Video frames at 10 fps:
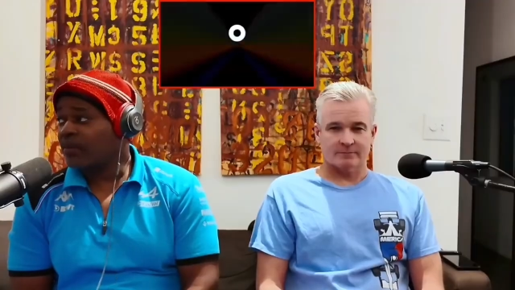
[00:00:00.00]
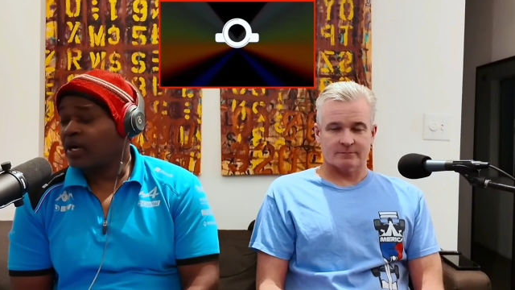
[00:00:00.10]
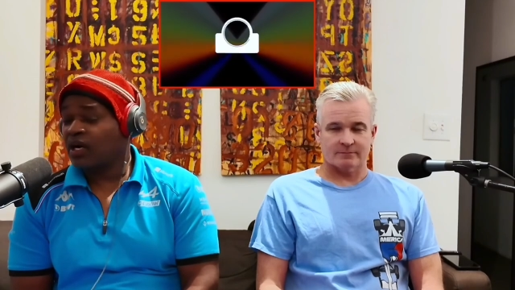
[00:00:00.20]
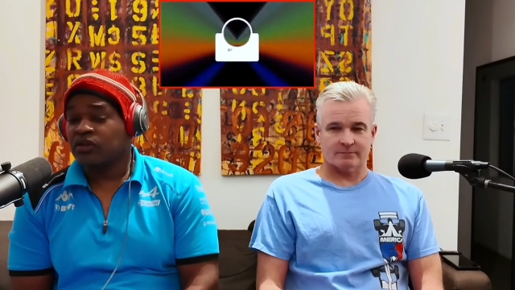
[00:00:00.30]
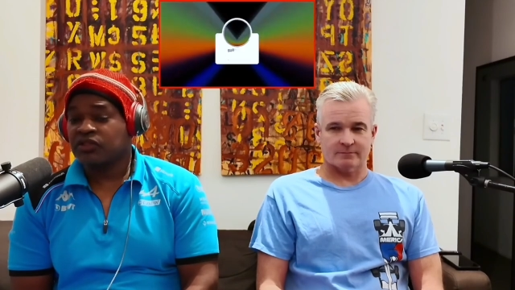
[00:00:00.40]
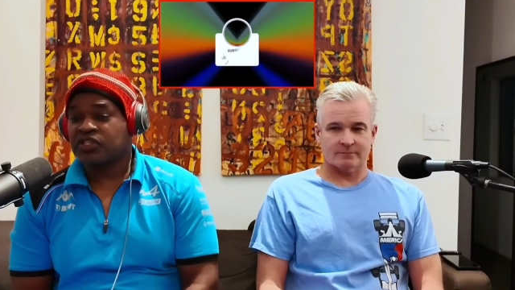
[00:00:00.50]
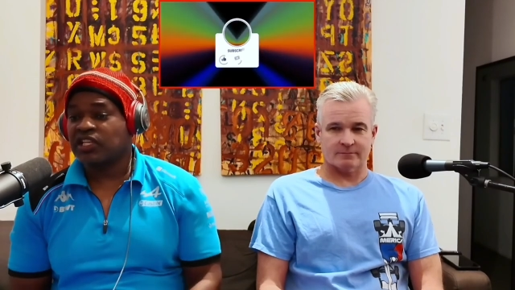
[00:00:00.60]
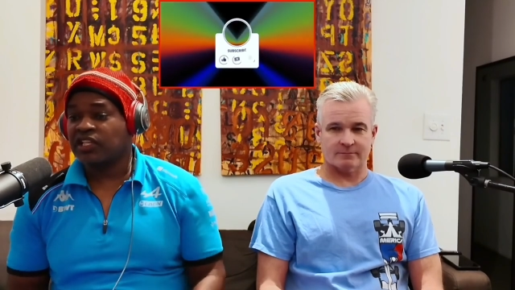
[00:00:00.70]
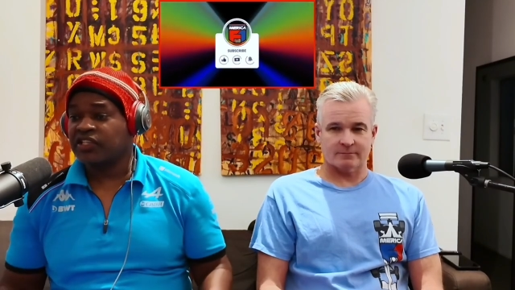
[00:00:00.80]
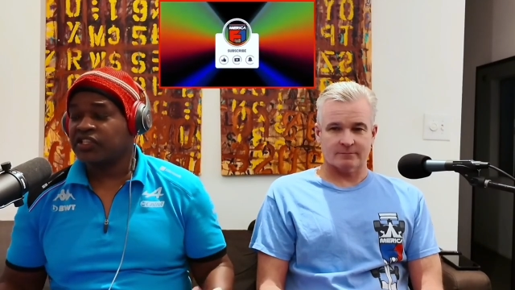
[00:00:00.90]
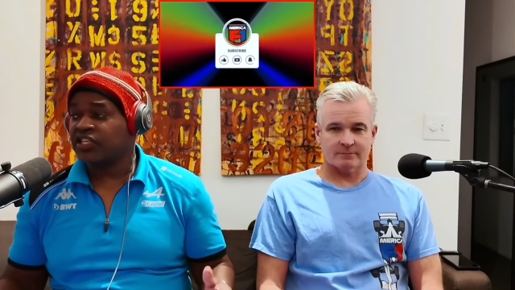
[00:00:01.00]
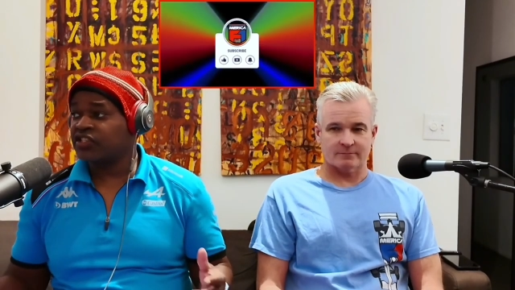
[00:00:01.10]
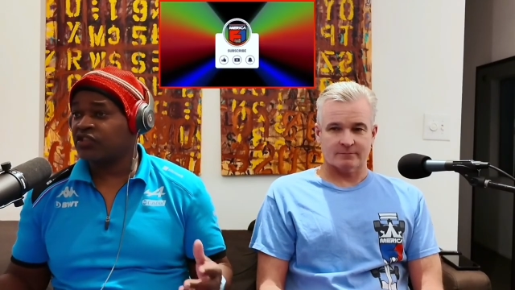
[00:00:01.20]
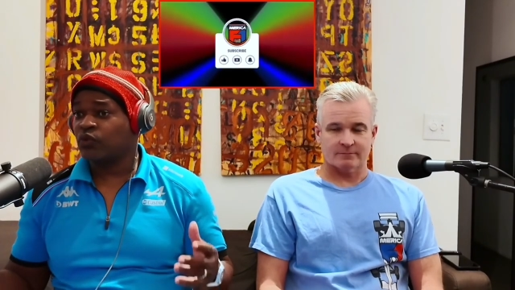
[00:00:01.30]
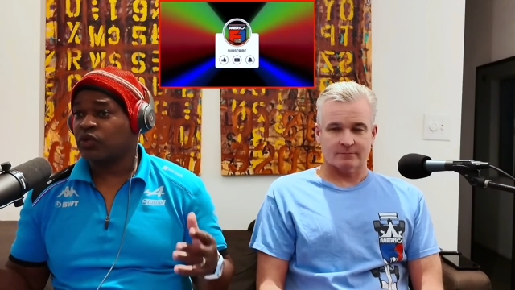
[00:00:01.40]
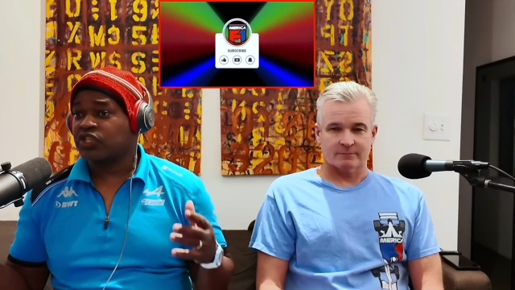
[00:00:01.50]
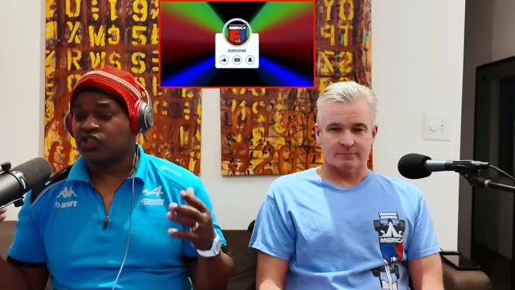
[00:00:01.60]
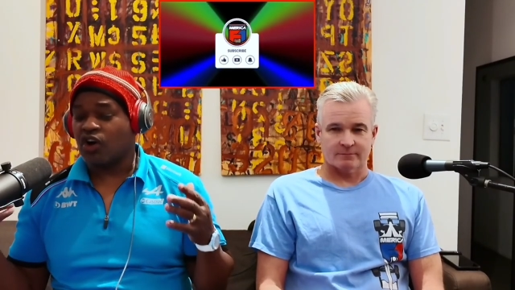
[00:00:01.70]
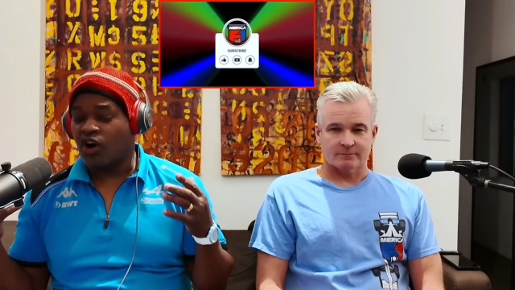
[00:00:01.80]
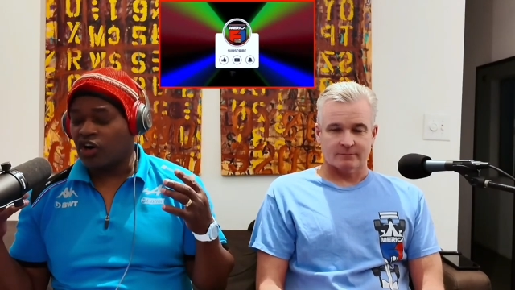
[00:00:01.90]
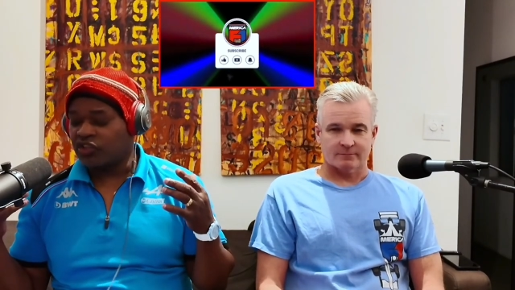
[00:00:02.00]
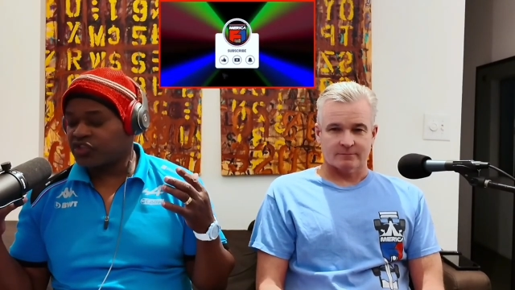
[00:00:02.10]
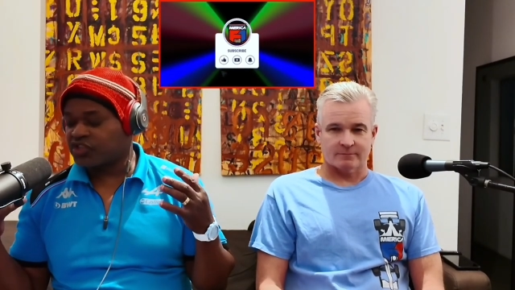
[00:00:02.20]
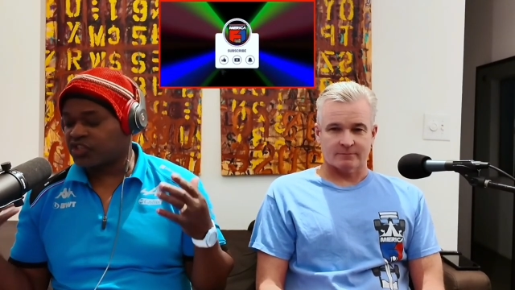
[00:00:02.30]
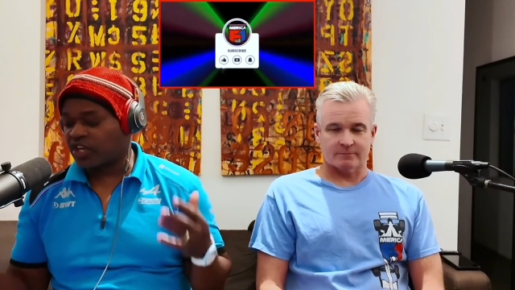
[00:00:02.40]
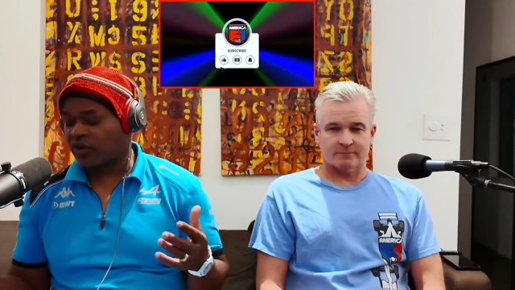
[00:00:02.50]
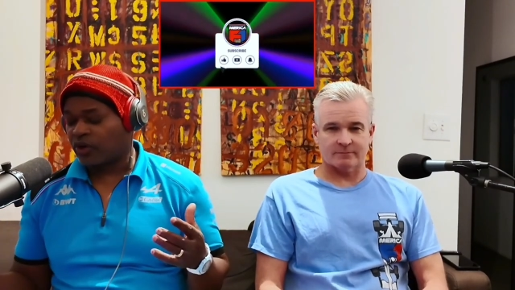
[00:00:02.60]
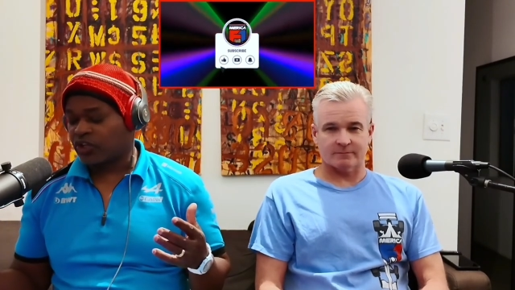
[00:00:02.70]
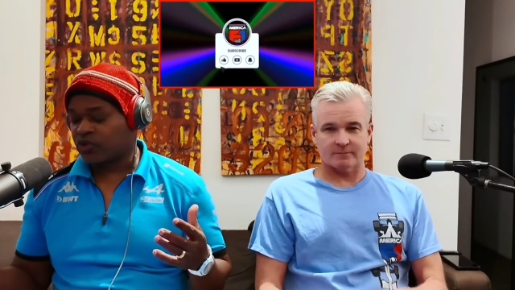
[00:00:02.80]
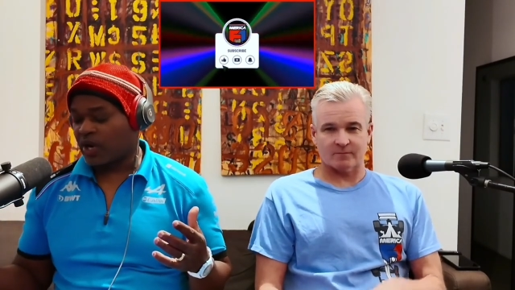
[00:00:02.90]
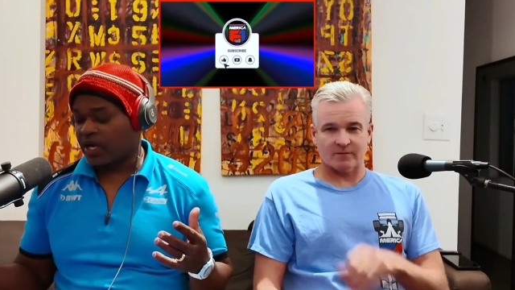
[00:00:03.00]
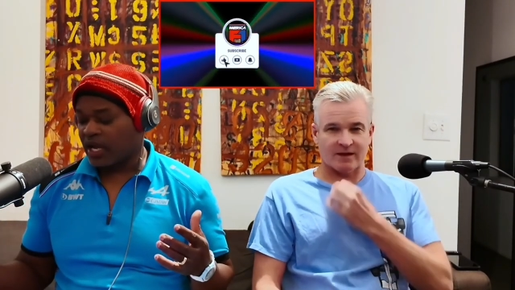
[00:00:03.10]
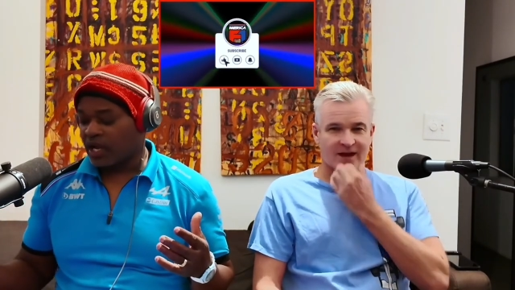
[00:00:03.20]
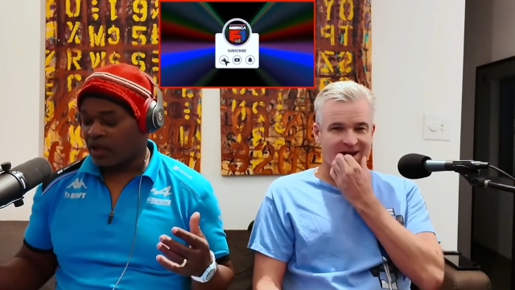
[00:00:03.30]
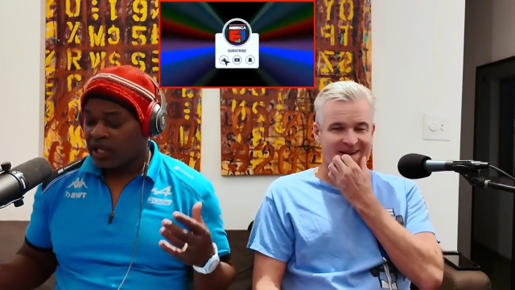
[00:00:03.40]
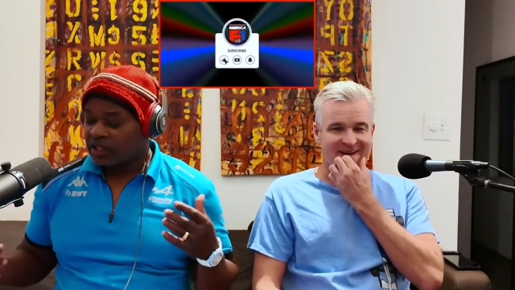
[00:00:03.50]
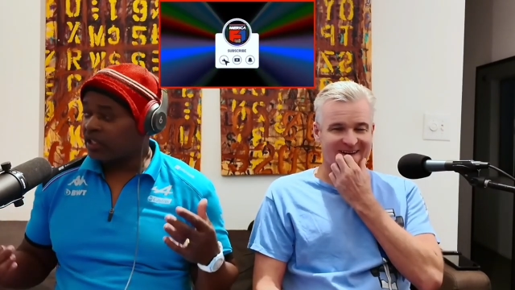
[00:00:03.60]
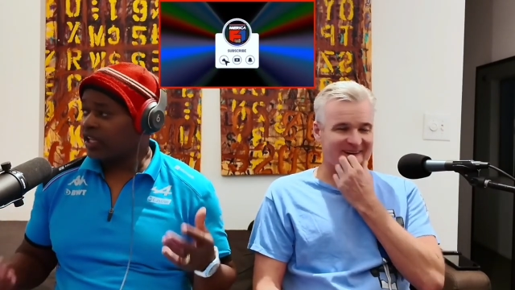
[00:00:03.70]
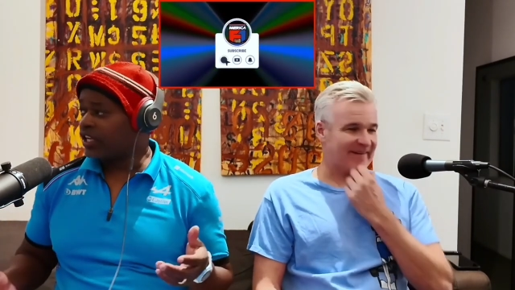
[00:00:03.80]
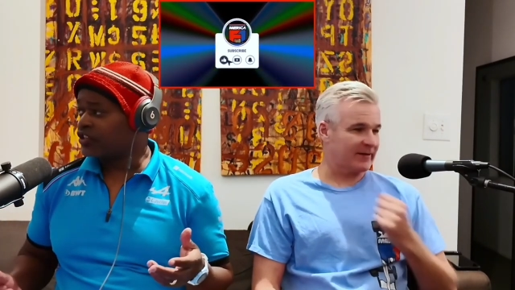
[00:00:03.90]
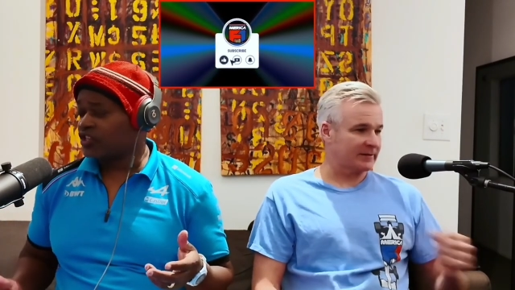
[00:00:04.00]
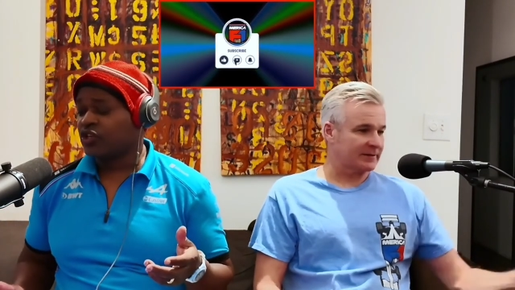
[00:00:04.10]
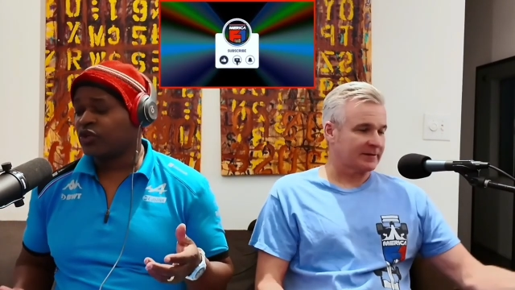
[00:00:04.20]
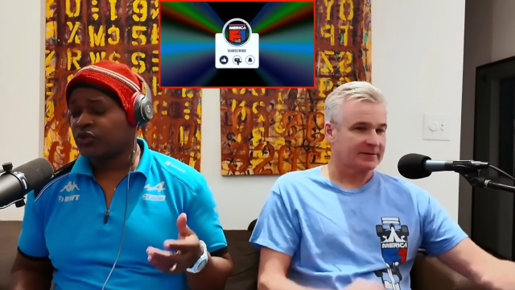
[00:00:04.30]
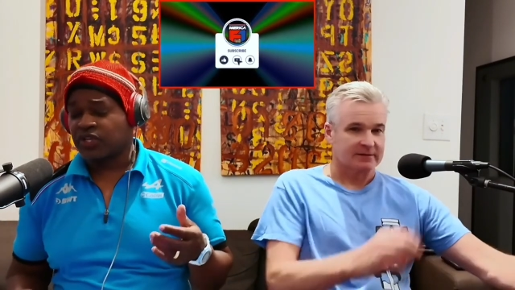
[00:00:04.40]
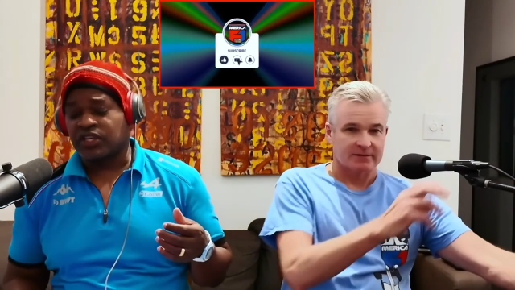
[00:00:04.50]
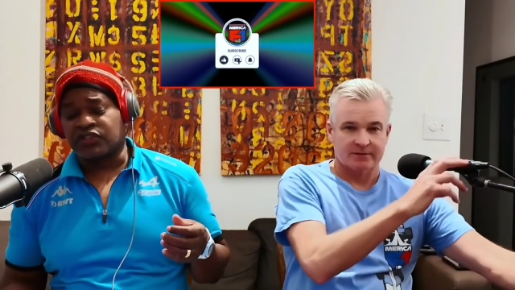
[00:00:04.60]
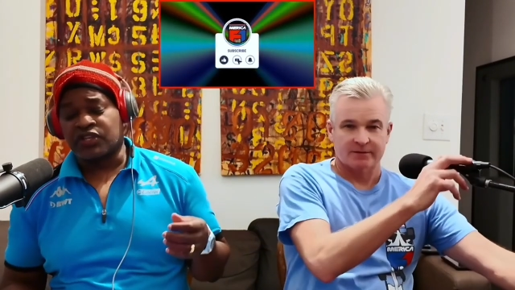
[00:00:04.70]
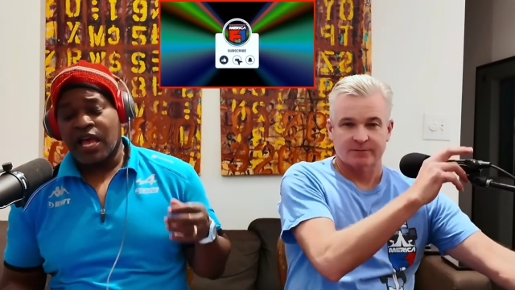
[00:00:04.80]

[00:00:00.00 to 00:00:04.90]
Speaker 1: about silly season, which is on steroids right now. The latest news is